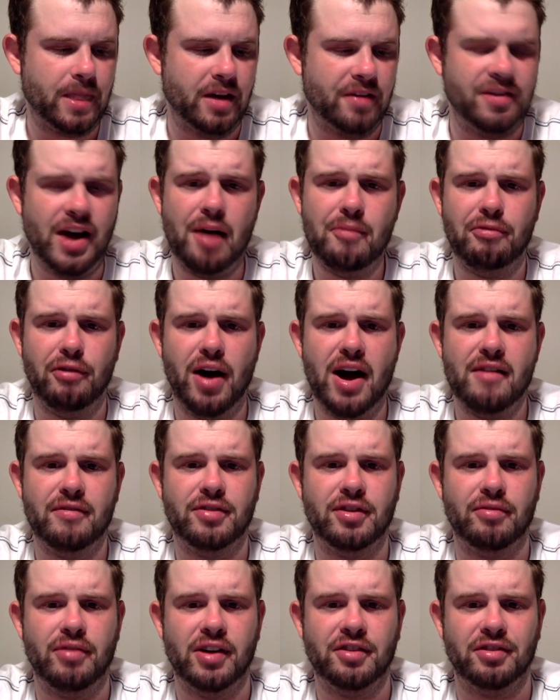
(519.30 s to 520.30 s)
a top five
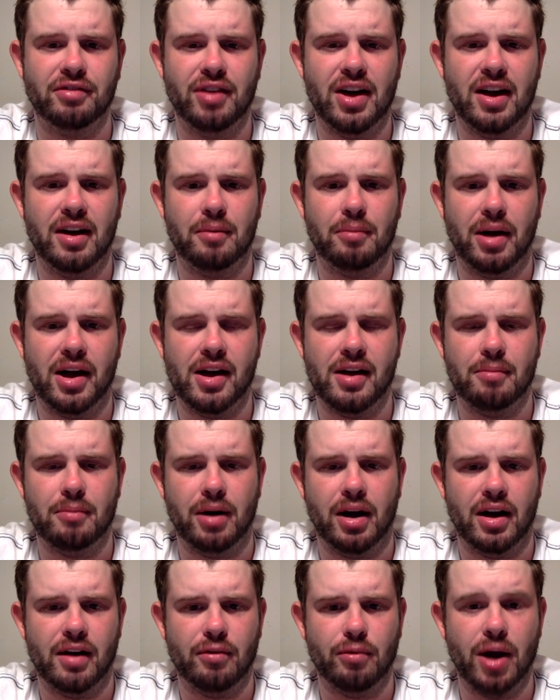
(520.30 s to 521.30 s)
defensive end in my in
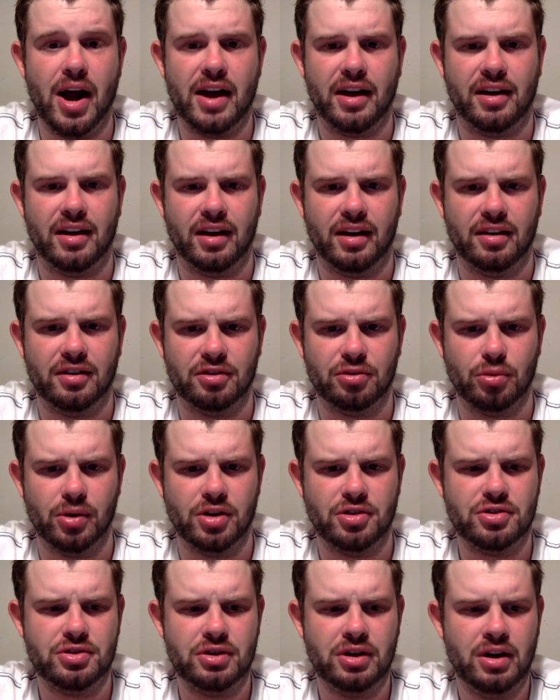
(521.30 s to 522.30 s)
my rankings,
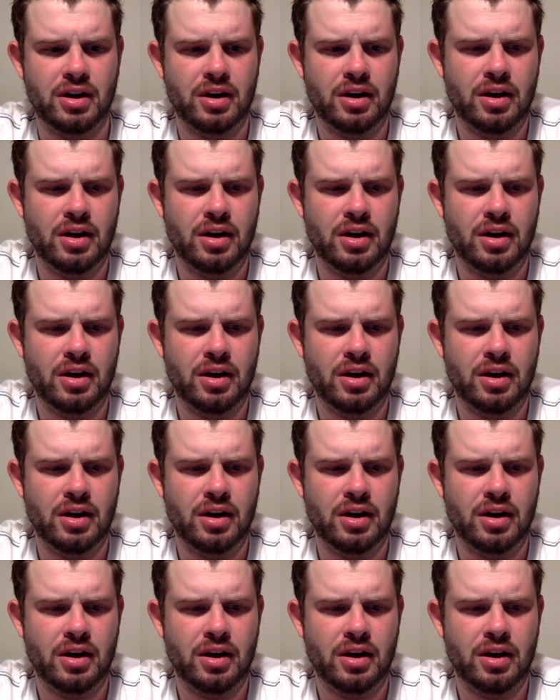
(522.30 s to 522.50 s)
which,